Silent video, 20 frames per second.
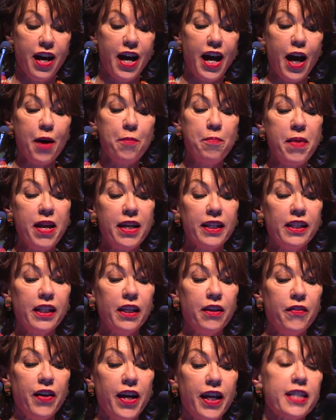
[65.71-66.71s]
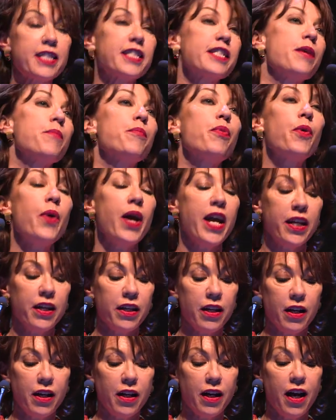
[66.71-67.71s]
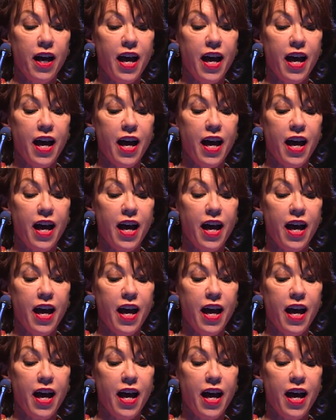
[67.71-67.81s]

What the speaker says: a medley of extemporanea,